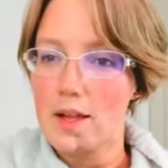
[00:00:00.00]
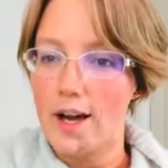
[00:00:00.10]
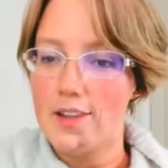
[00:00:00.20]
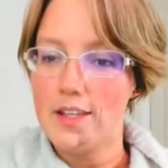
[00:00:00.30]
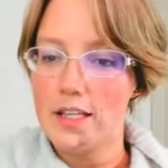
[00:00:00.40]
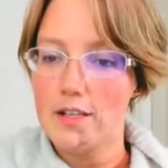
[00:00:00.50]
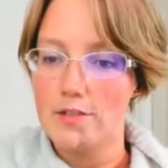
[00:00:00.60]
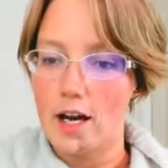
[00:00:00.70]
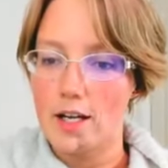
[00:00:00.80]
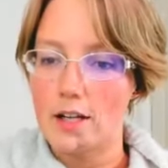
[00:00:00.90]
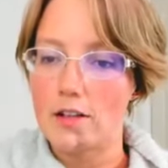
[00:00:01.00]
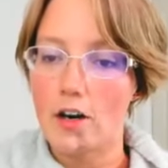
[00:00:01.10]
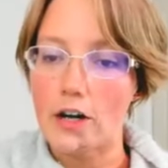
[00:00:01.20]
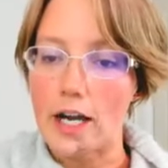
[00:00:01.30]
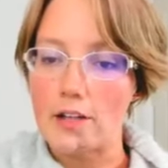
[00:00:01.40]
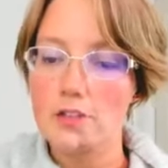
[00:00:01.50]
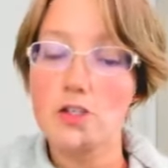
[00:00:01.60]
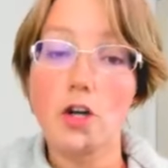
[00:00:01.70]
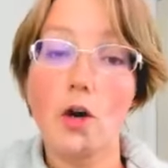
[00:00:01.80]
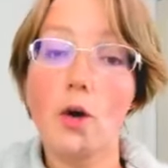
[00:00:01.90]
I think you've got it. All right.
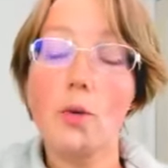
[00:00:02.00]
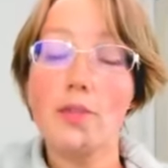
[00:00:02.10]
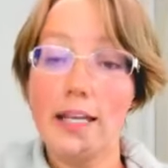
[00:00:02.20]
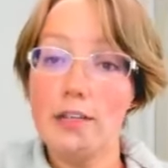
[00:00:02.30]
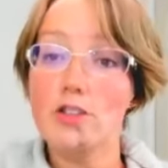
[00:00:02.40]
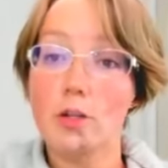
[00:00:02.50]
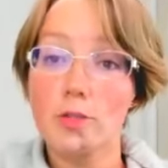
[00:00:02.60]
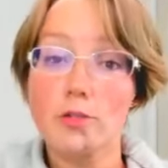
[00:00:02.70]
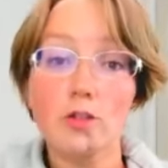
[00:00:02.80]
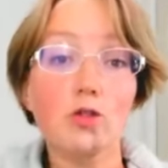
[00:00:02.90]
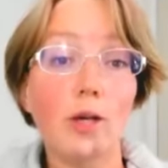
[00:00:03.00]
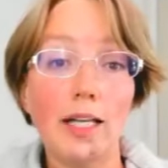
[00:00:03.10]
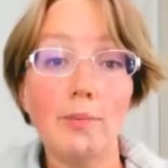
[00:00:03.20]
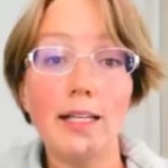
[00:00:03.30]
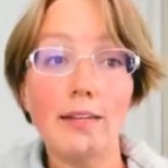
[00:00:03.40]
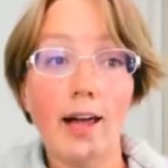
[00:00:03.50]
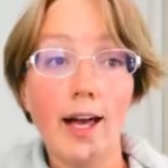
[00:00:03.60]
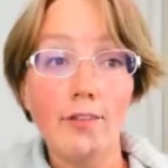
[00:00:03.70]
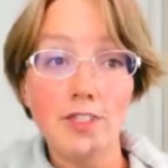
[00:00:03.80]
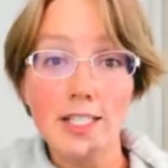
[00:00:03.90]
So thank you so much for joining me
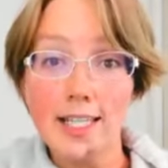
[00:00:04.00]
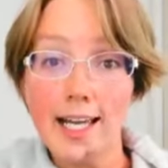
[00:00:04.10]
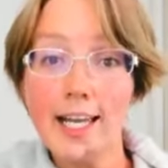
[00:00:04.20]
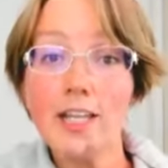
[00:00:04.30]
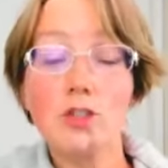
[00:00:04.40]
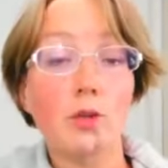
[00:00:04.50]
live today,